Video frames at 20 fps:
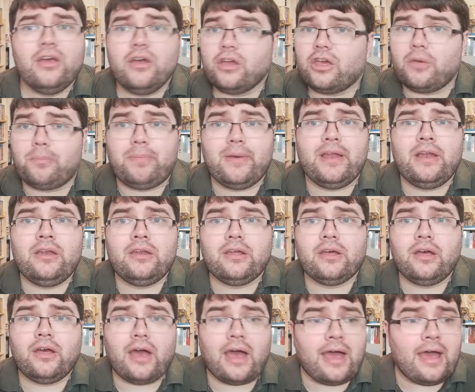
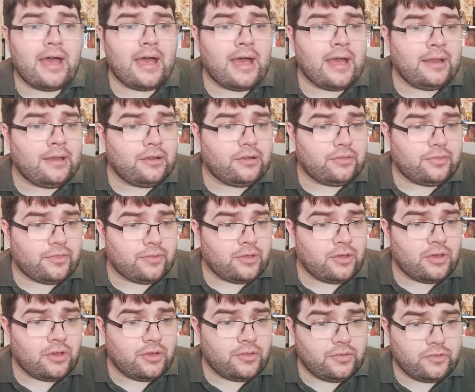Gobinda and
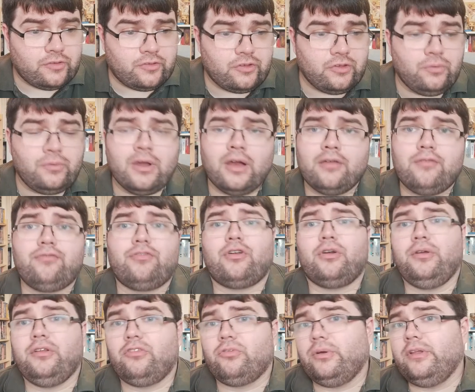the two
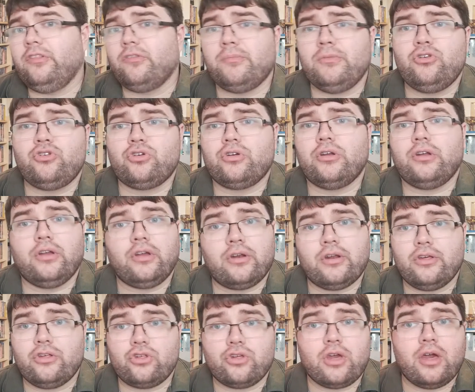knife-throwing twins, Mishka and
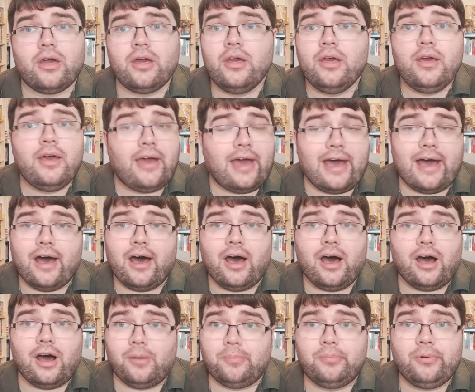Grishka,
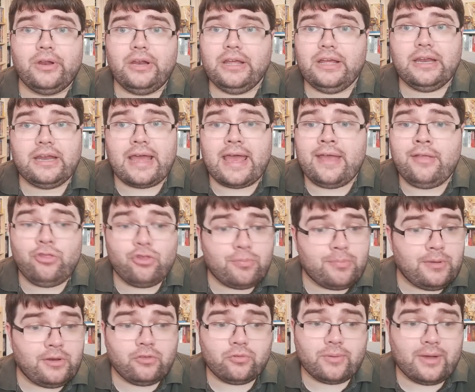are brilliant
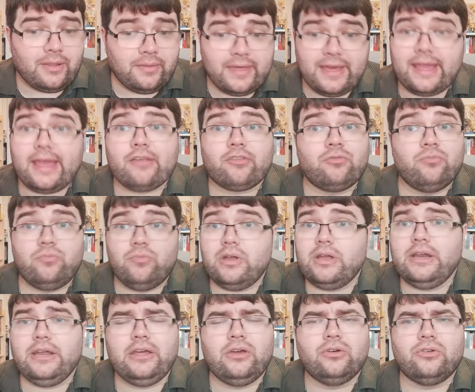henchmen as well. They get some
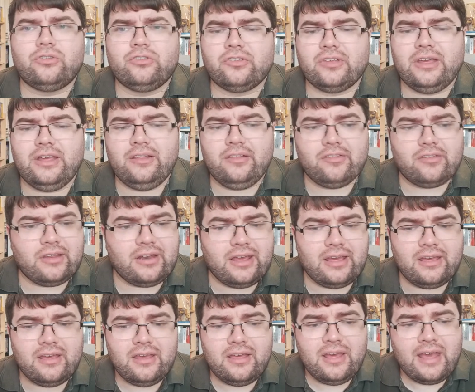really good scenes in it.